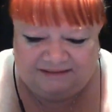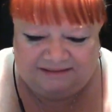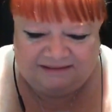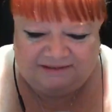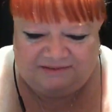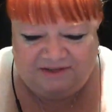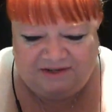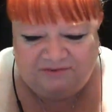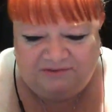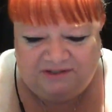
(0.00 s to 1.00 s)
Because, you
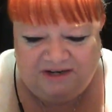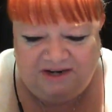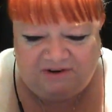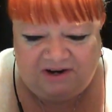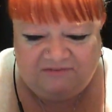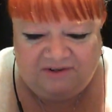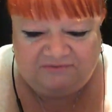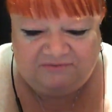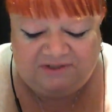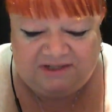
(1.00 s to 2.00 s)
can never have
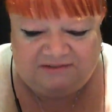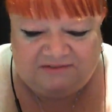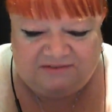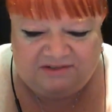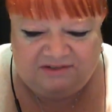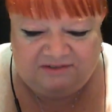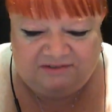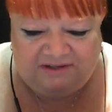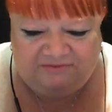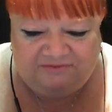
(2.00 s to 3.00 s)
enough kittens in your
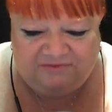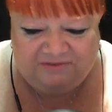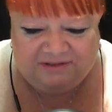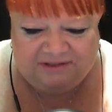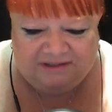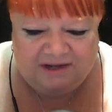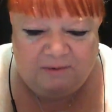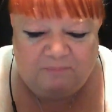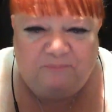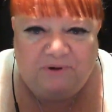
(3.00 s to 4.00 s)
life.
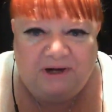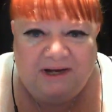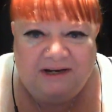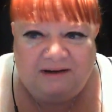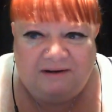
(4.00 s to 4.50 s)
But